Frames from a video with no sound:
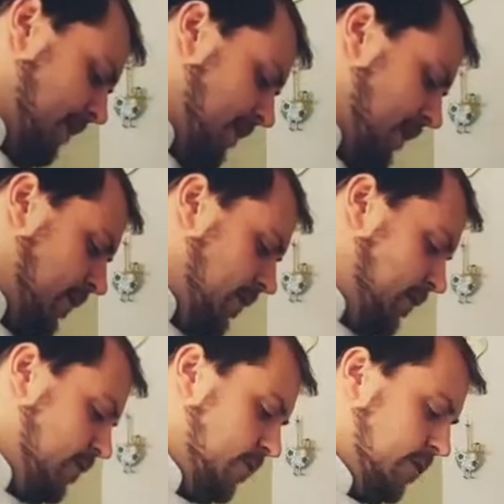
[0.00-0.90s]

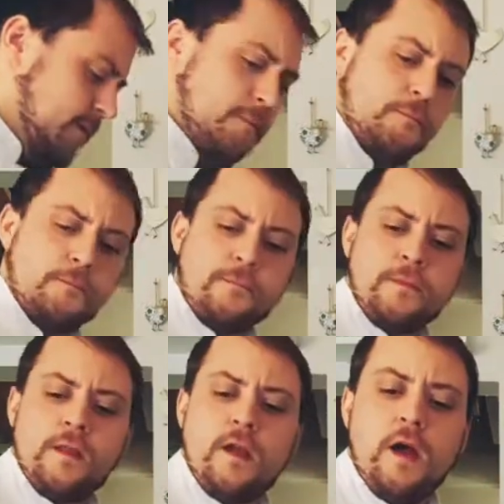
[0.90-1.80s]
There we
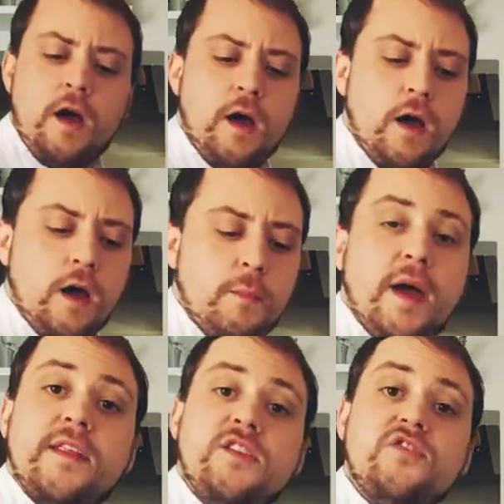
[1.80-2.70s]
go.
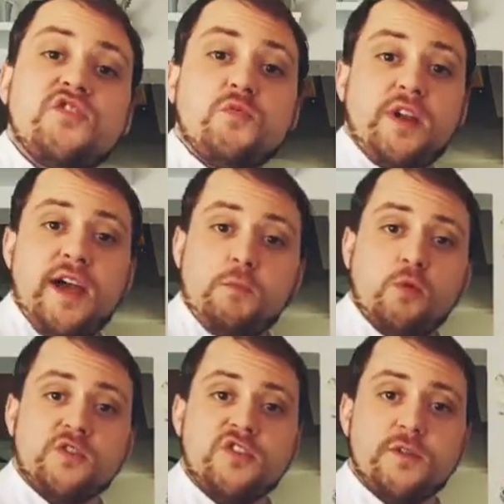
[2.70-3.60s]
And then you just want to add
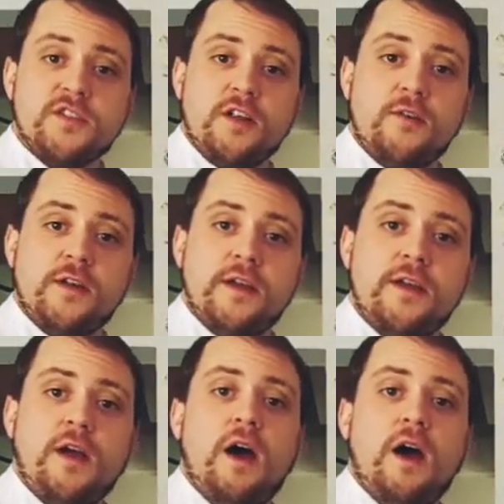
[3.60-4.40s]
water to it slowly.